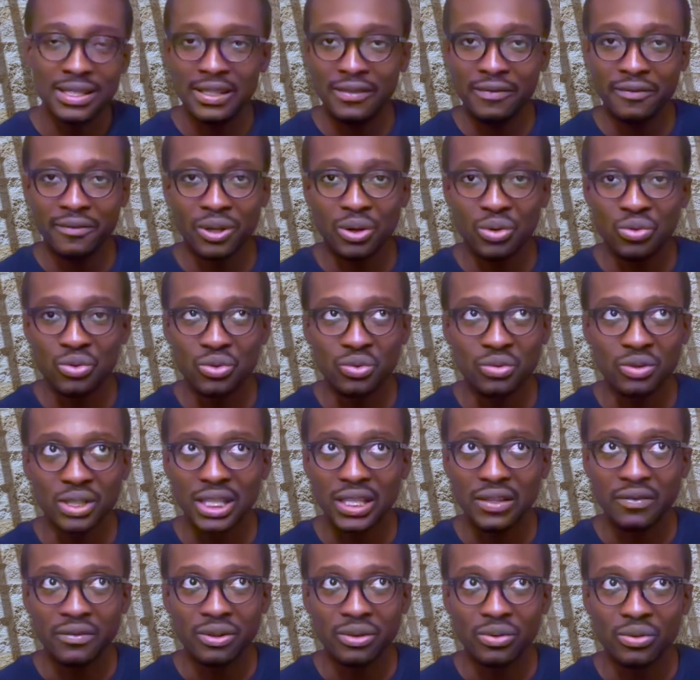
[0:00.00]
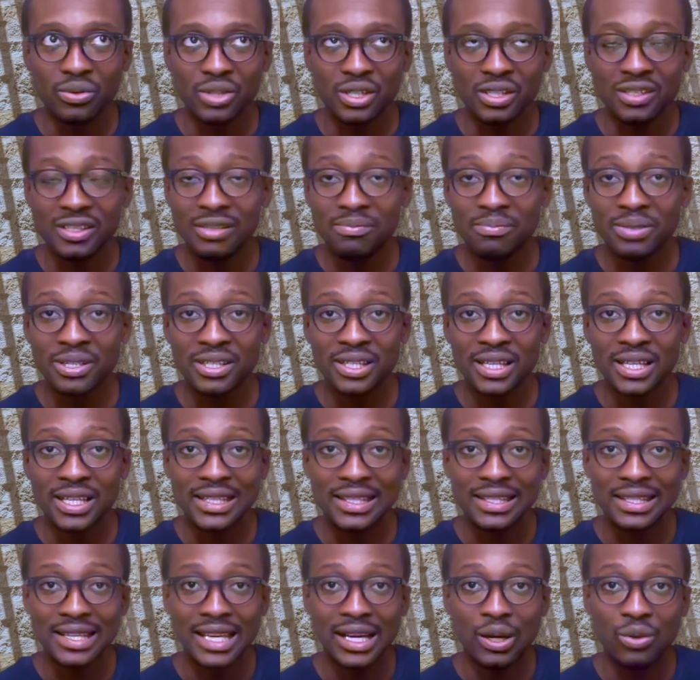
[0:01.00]
default will give you
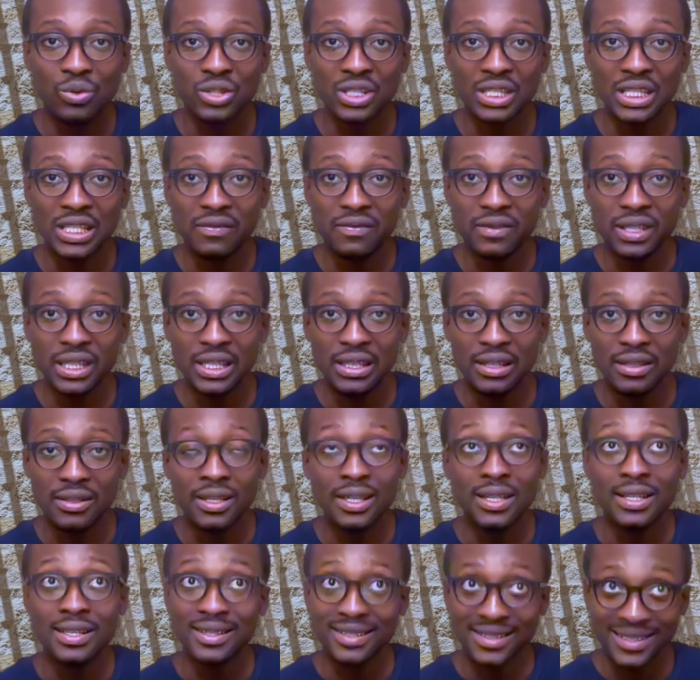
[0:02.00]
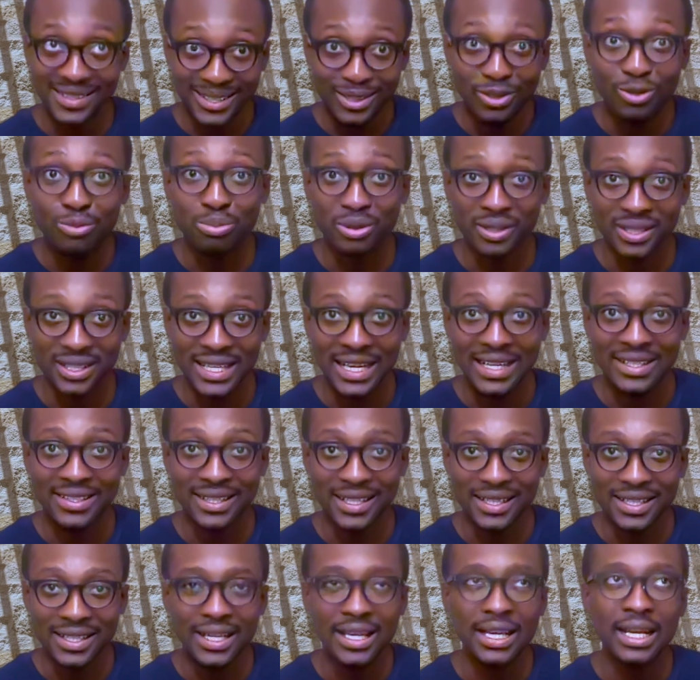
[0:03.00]
60% LTV, still
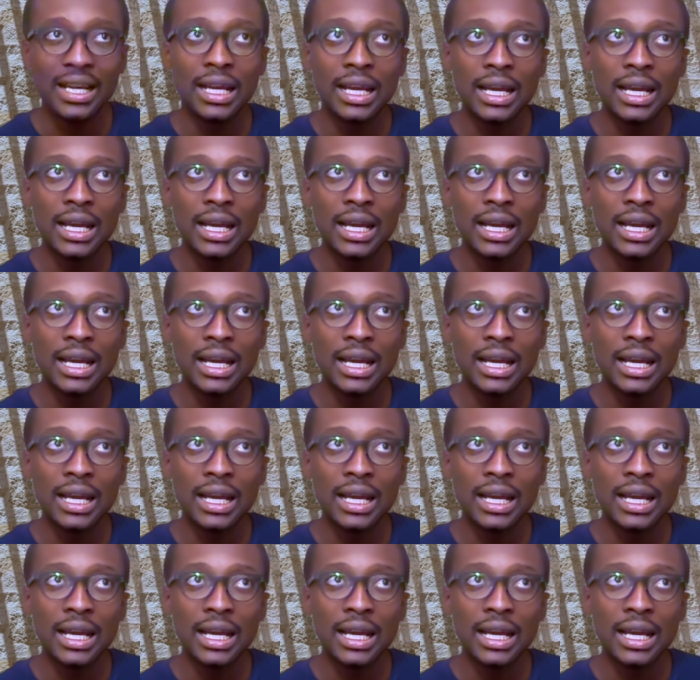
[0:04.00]
protected.